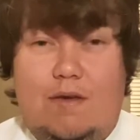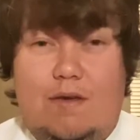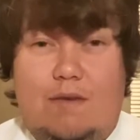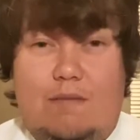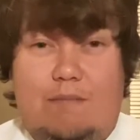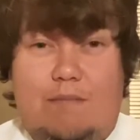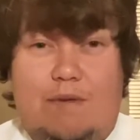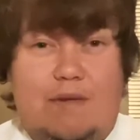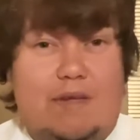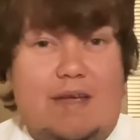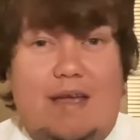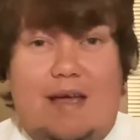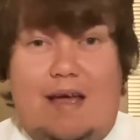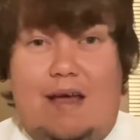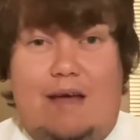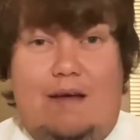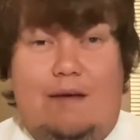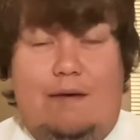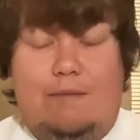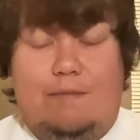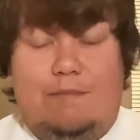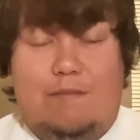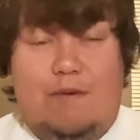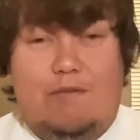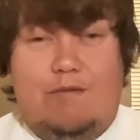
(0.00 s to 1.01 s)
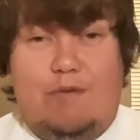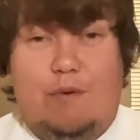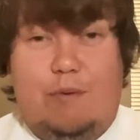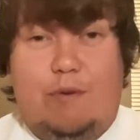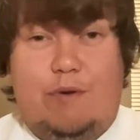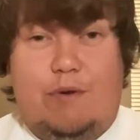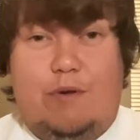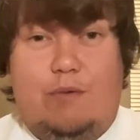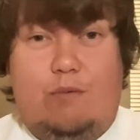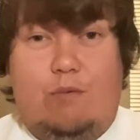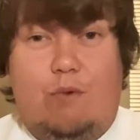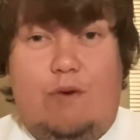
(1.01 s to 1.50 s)
but yeah, a very
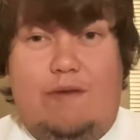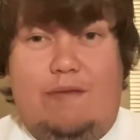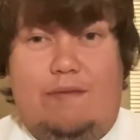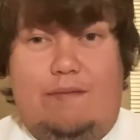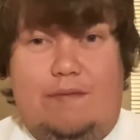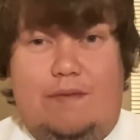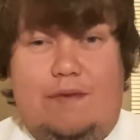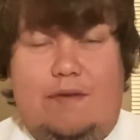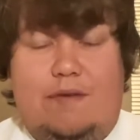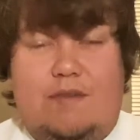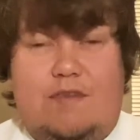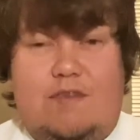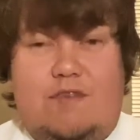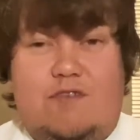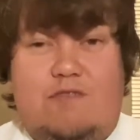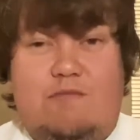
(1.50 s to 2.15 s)
good win that